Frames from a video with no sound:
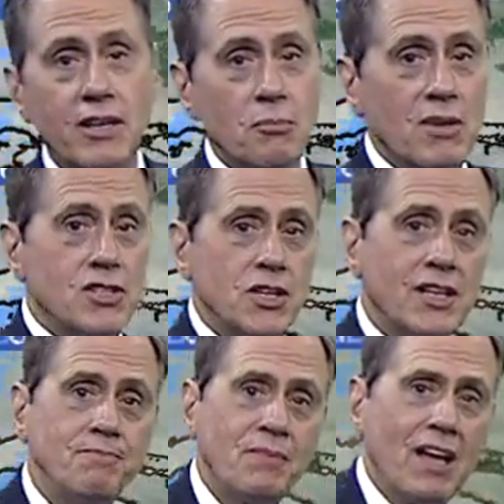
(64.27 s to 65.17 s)
in
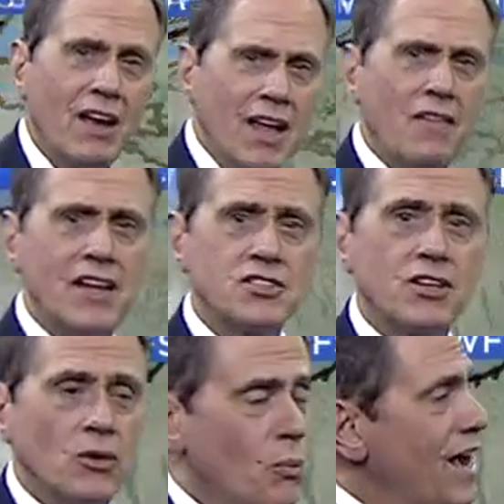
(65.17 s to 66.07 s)
Michigan. A lot of that's
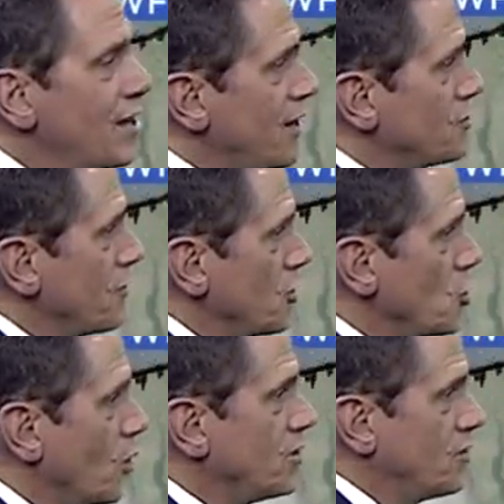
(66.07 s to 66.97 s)
going to ride off to the
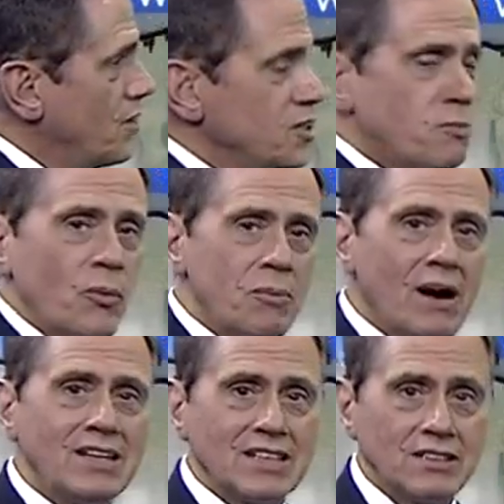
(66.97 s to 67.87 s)
north of us, but we
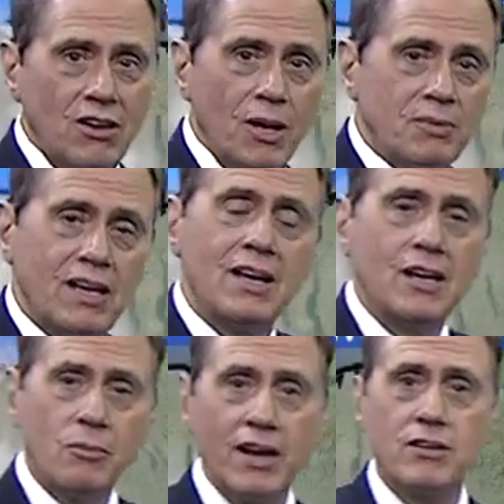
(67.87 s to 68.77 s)
might get clipped
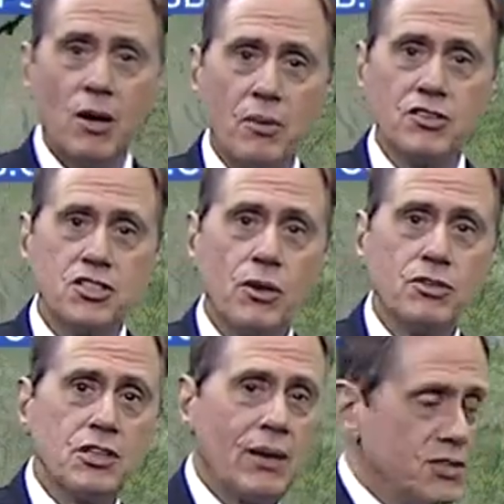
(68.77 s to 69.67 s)
by a couple of snow
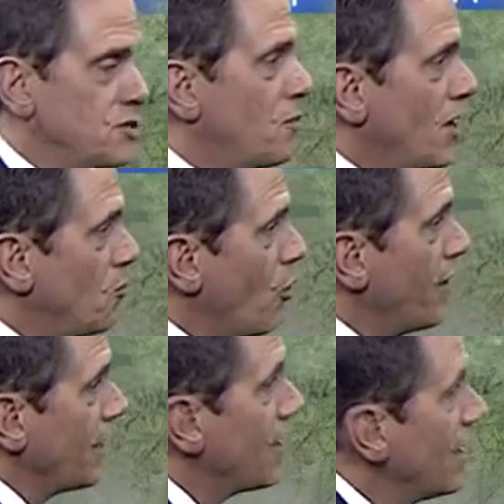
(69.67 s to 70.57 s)
showers tomorrow morning.